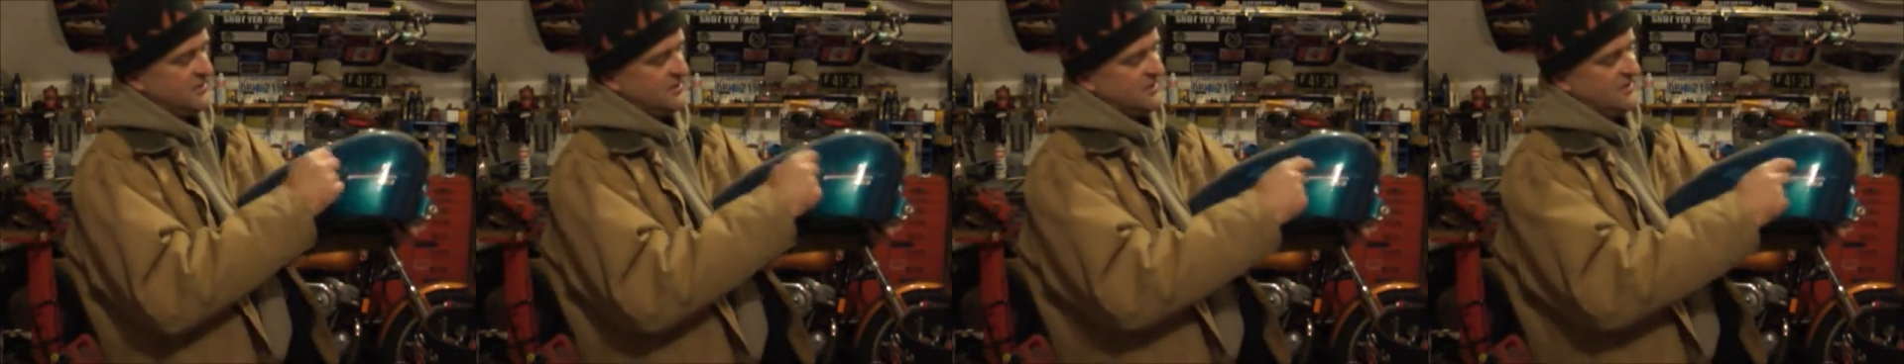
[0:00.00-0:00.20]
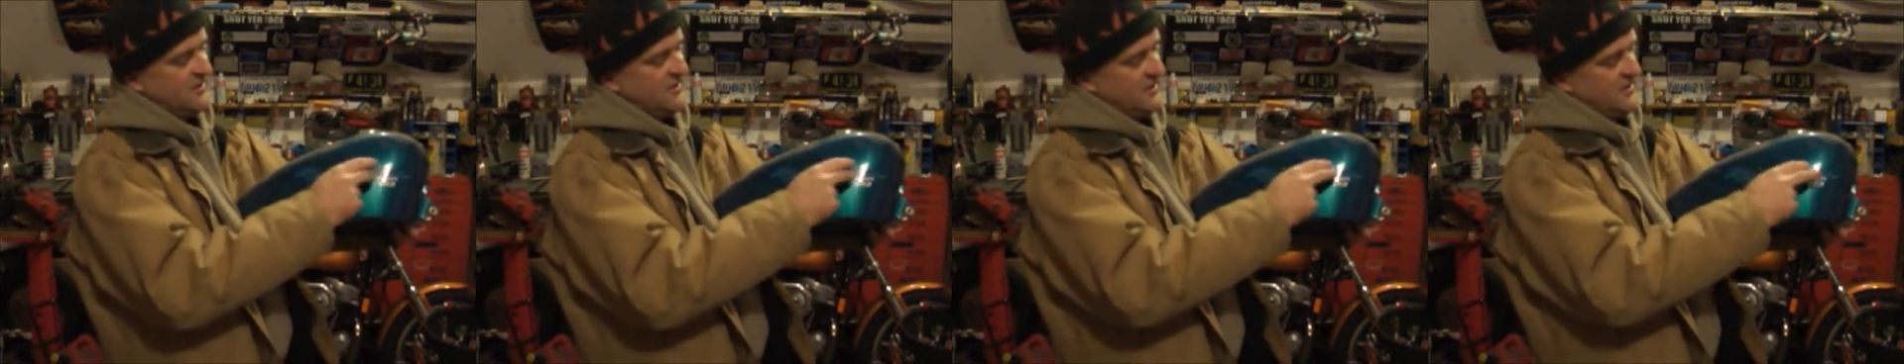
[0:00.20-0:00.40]

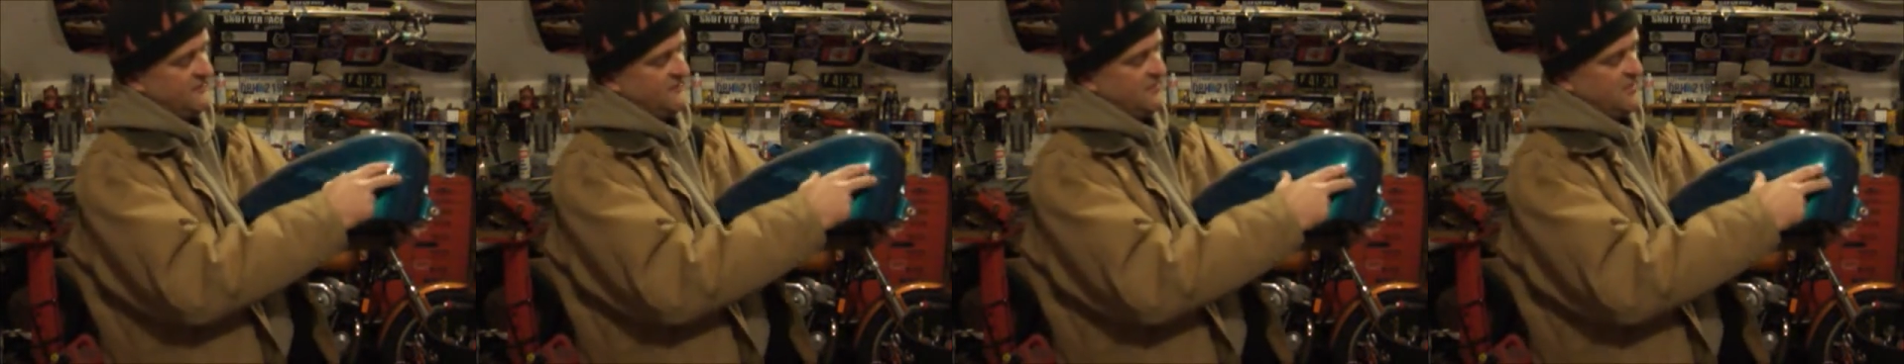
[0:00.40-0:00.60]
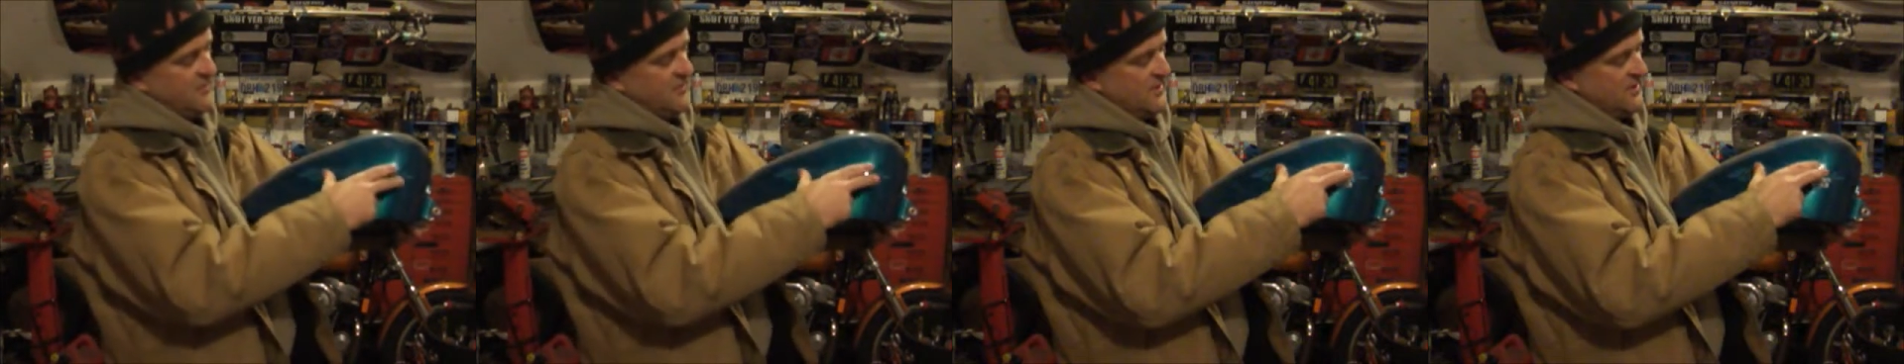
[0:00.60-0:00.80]
look good
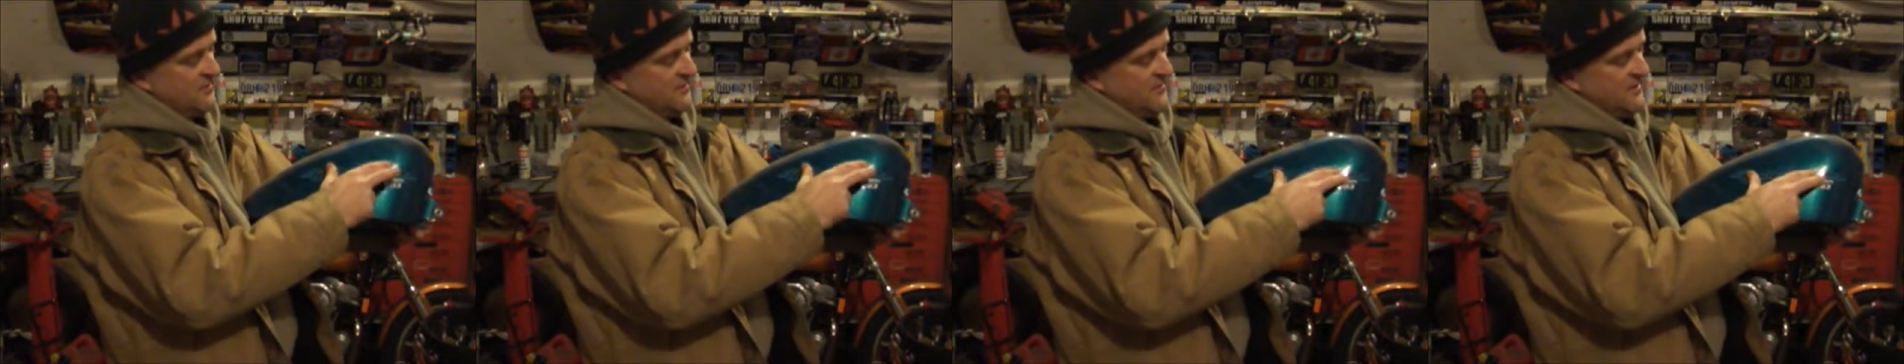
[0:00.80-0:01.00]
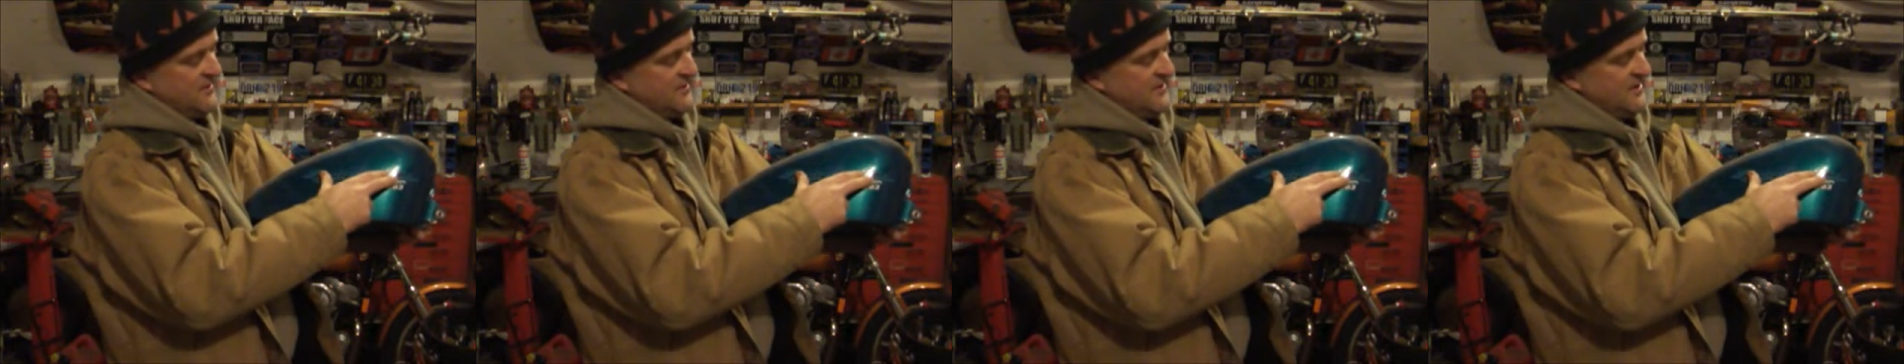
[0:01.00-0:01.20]
if you
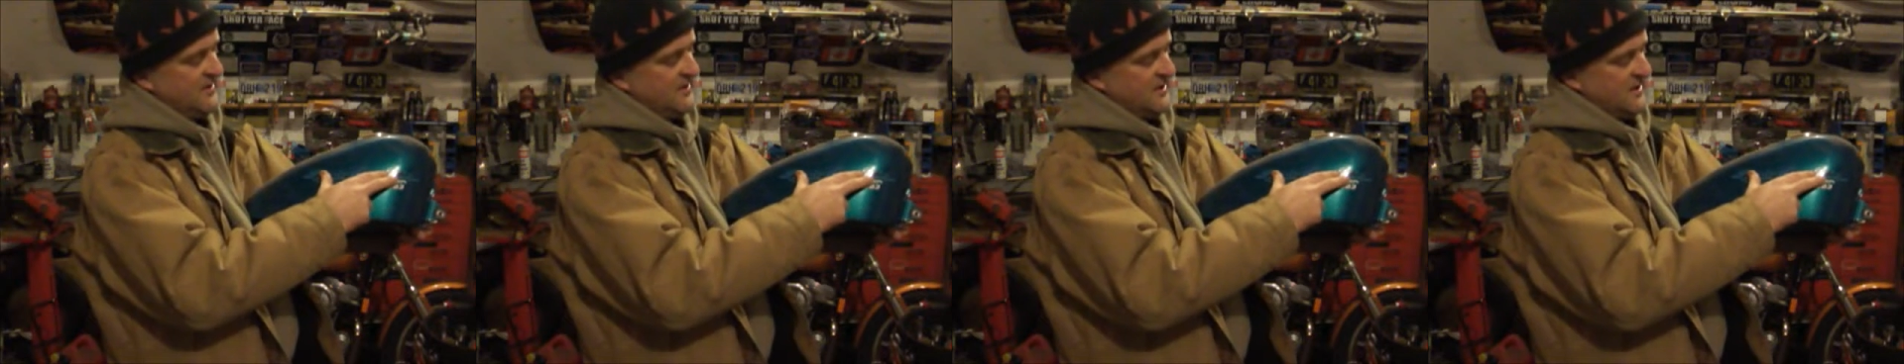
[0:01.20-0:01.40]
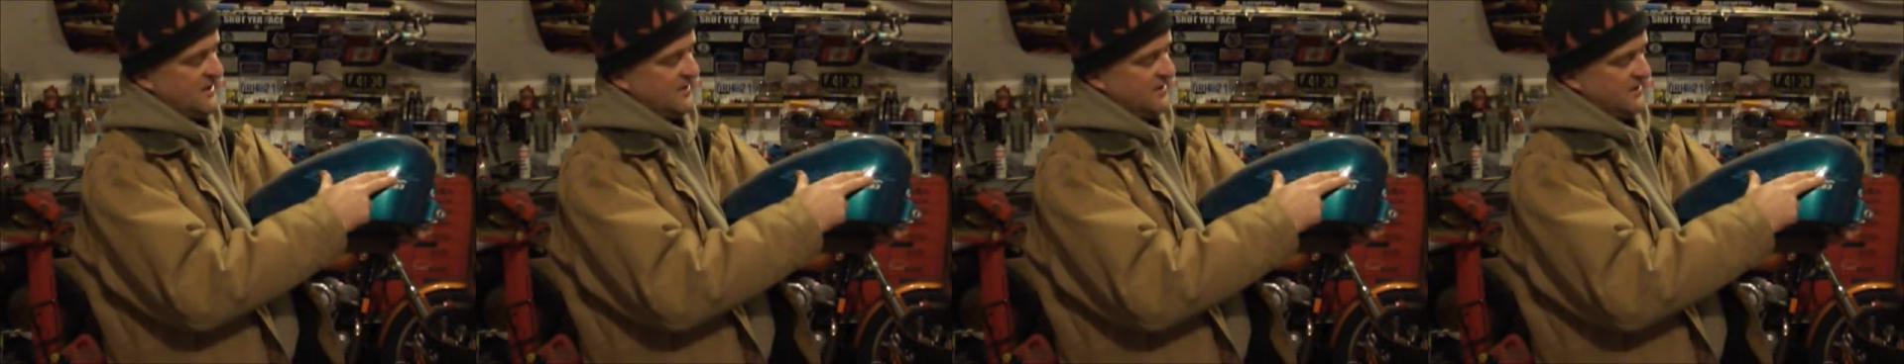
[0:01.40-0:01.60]
went with a
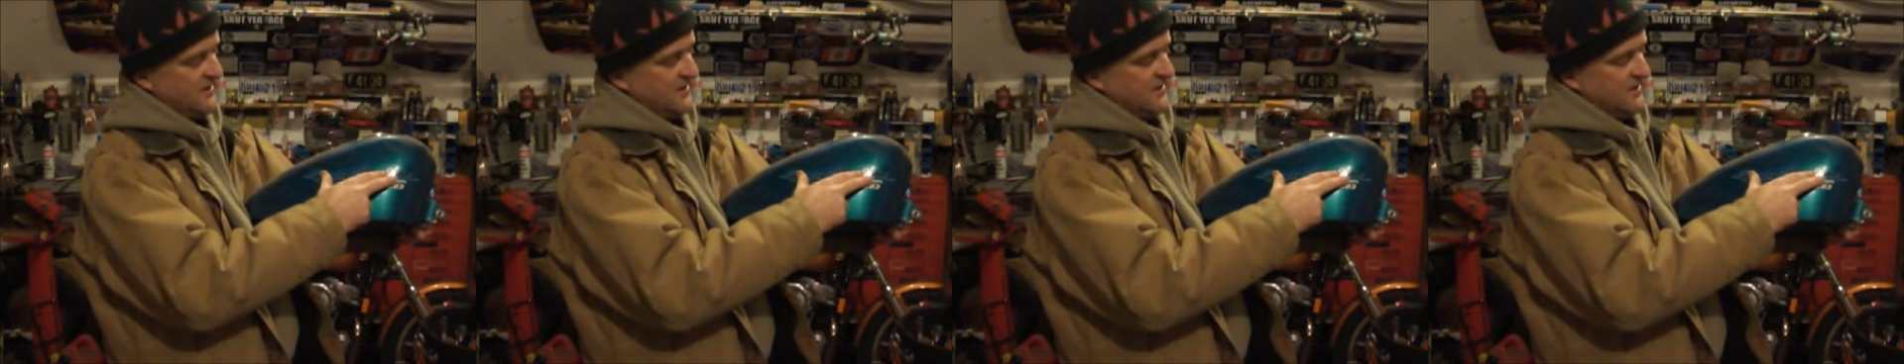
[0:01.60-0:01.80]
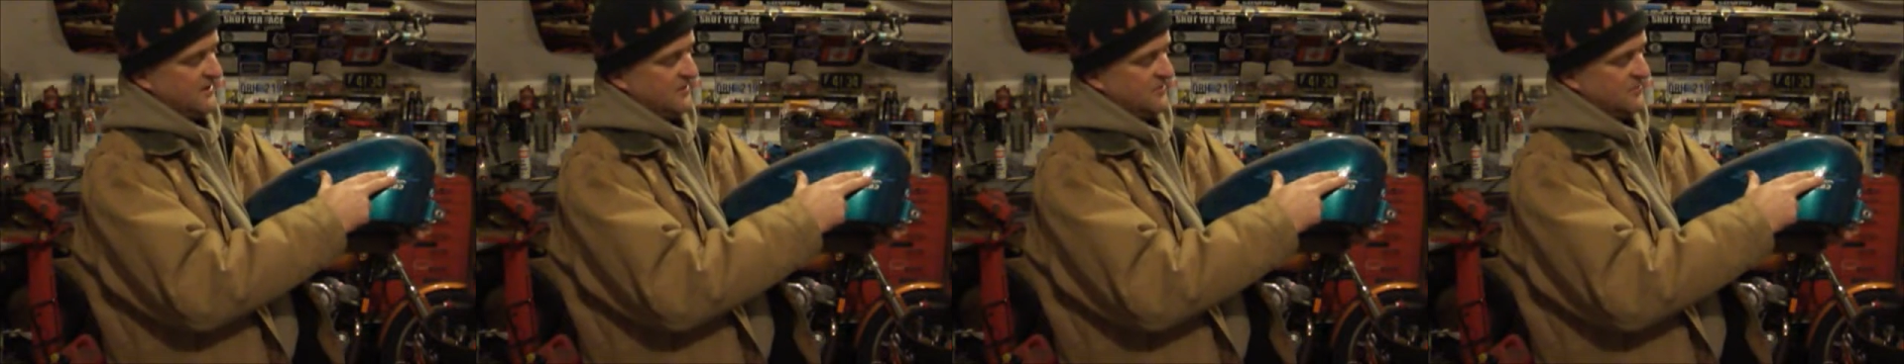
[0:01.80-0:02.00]

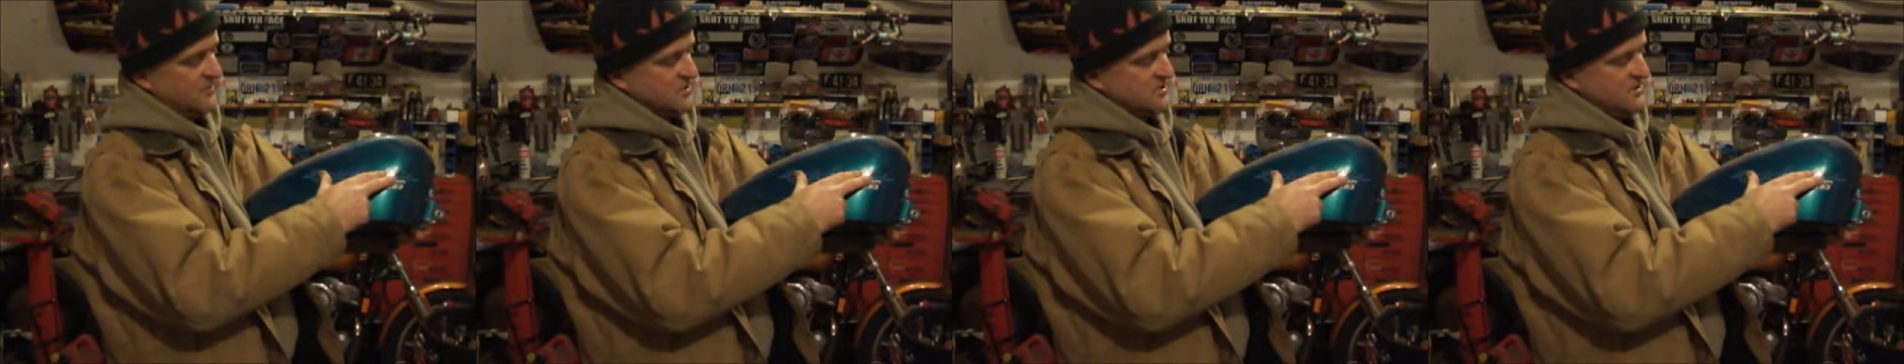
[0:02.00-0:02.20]
decal again,